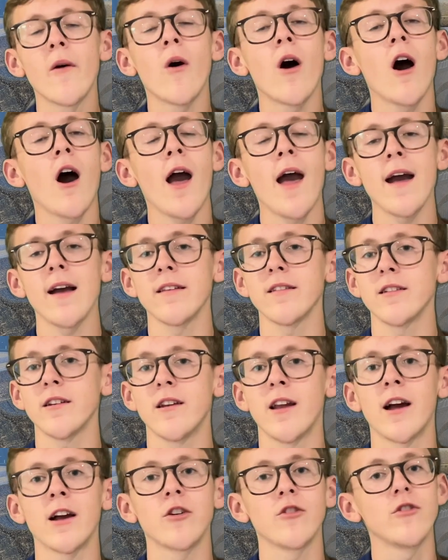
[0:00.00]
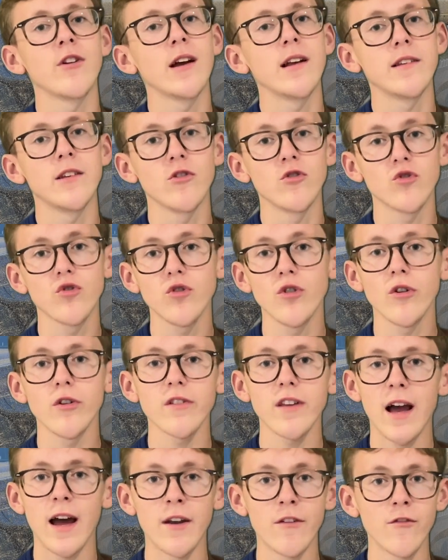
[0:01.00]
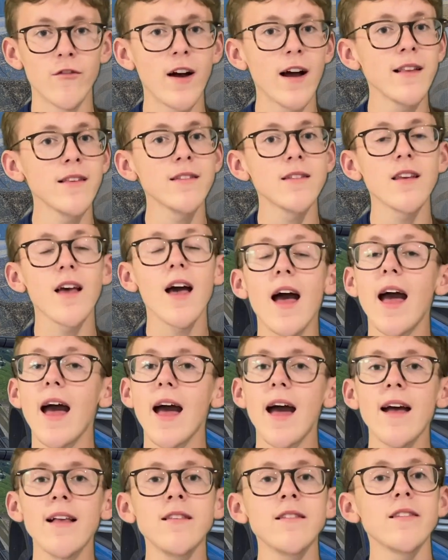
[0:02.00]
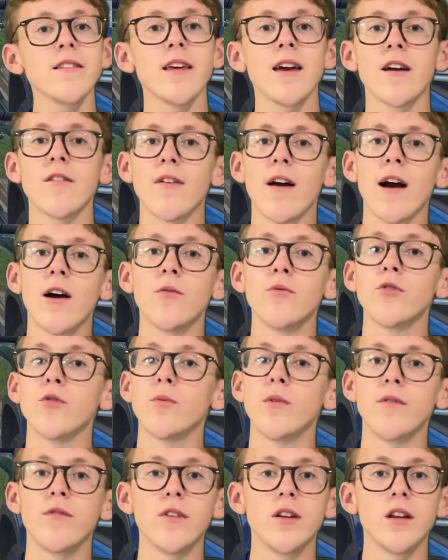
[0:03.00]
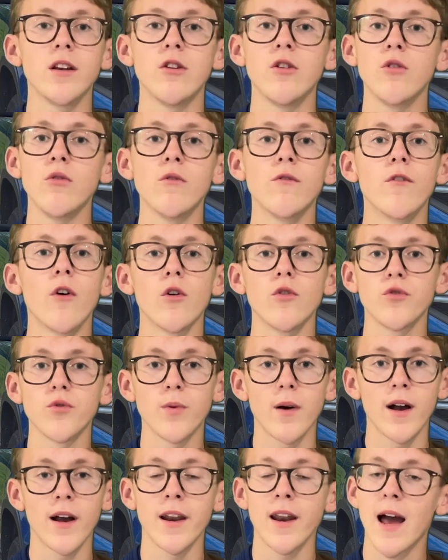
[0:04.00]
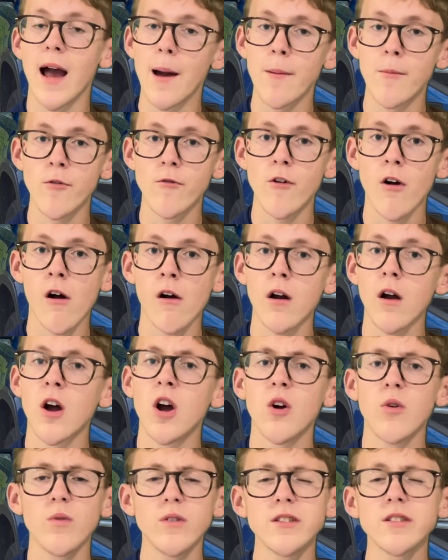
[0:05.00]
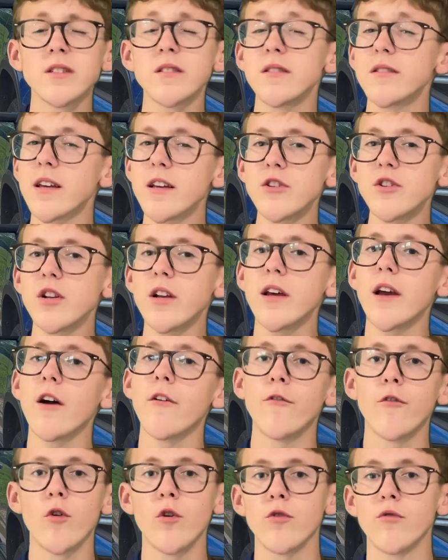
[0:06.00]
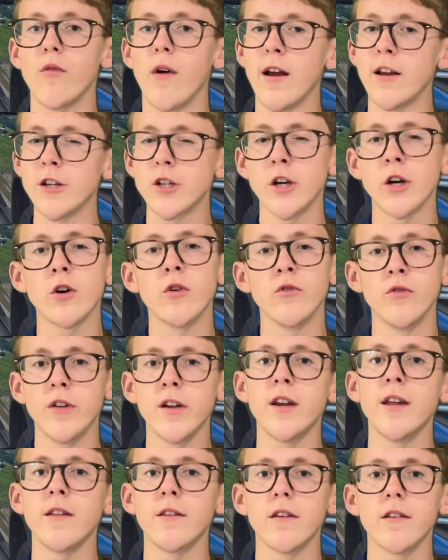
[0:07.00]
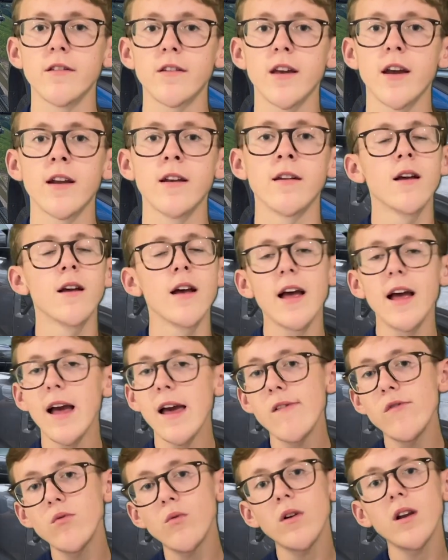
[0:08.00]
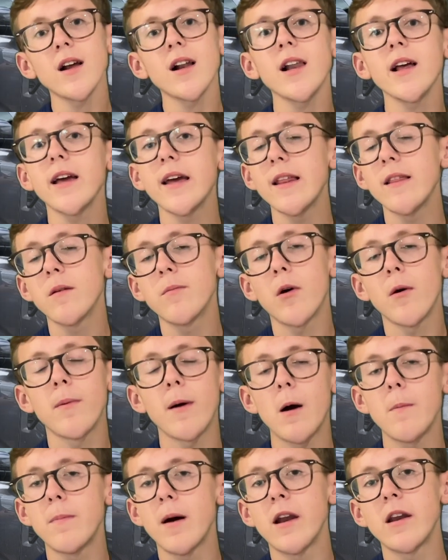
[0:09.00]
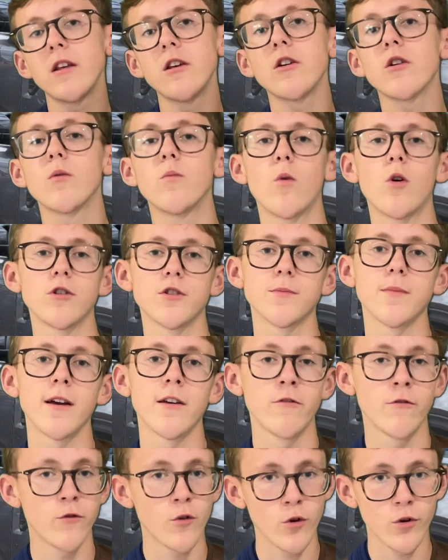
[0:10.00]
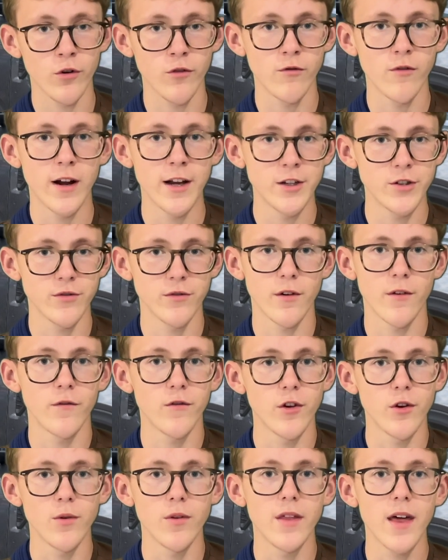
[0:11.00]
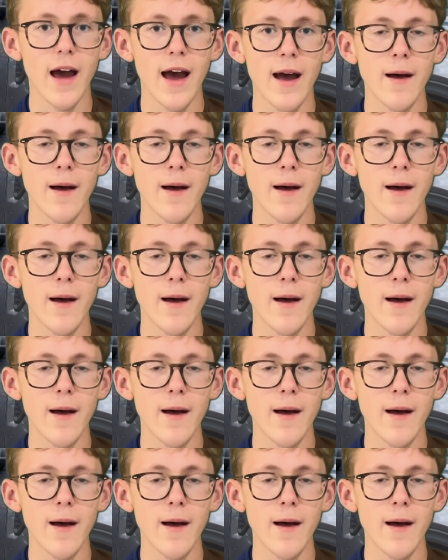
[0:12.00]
are excellent at creating trucks and vans, hence they have helped with the new Volkswagen Amarok, which is essentially a Ford Ranger underneath the skin. If you want to click in the pop-out banner, you can watch my Ford Ranger review there.